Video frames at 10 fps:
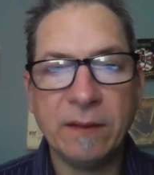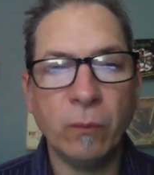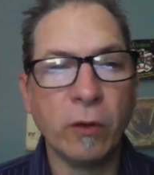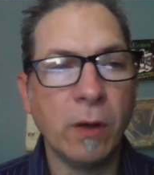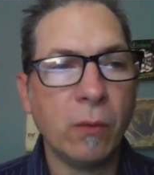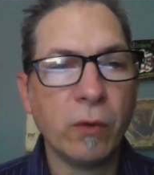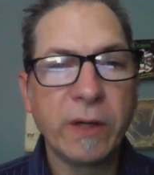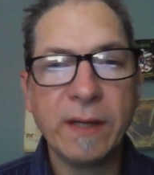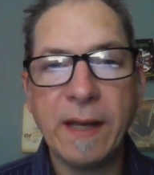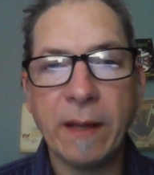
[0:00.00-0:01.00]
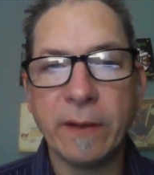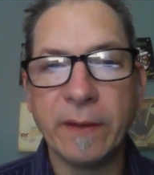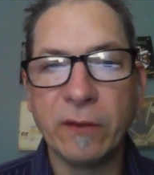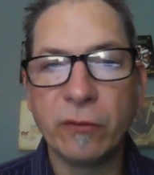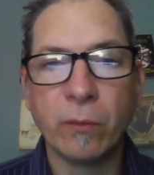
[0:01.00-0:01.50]
We're all working together
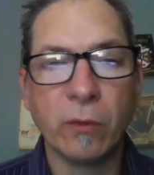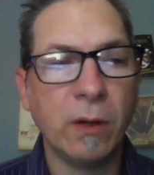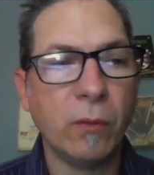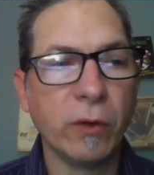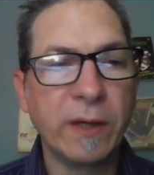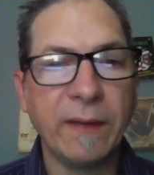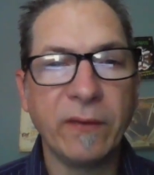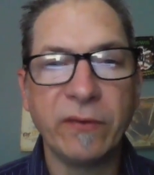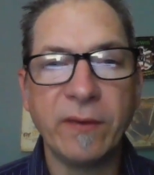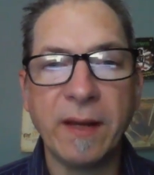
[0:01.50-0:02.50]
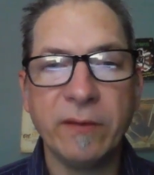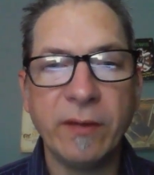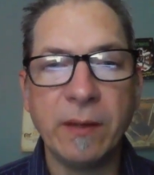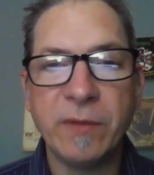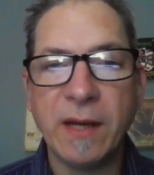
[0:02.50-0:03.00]
on this one. We're all working at the
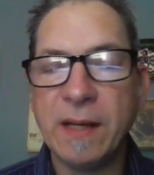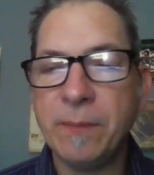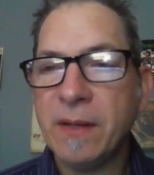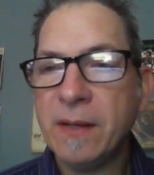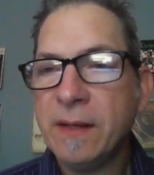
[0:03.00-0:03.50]
same time.